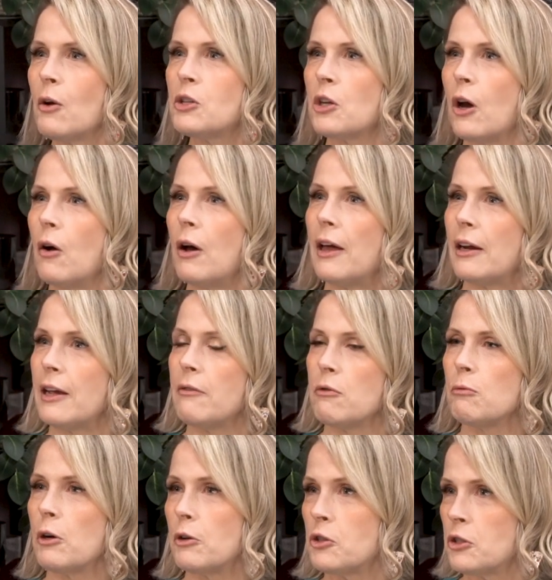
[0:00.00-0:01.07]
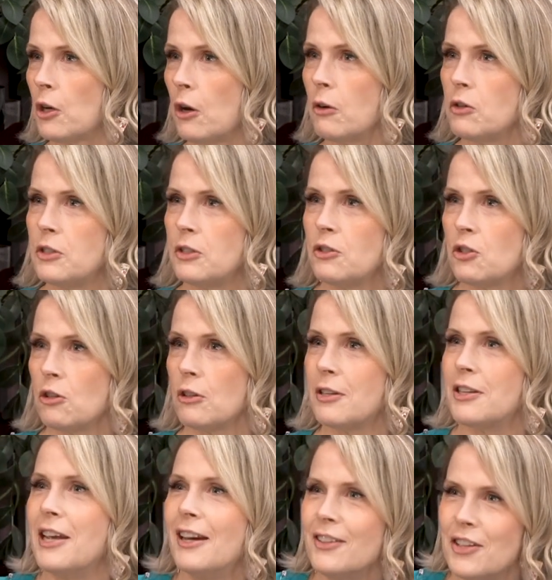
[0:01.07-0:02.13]
So, and I even wrote, so
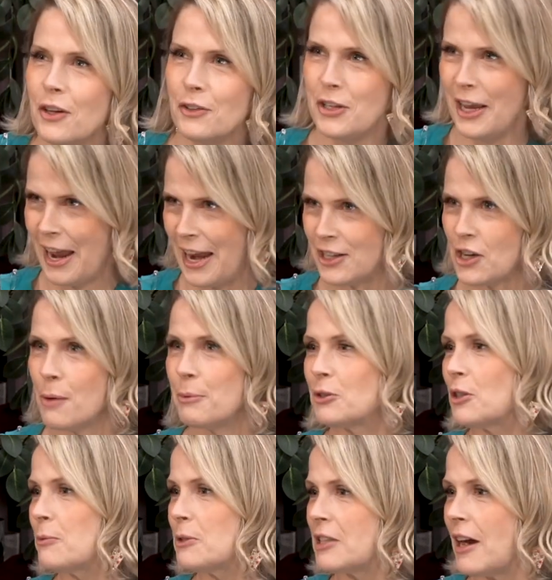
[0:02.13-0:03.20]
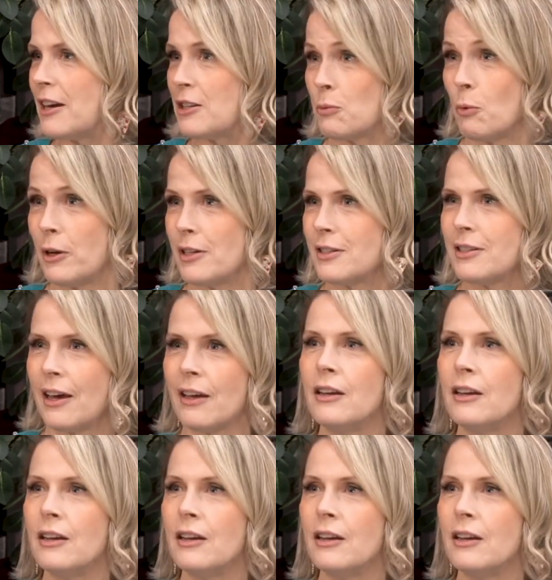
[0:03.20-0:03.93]
atopic dermatitis, what is that?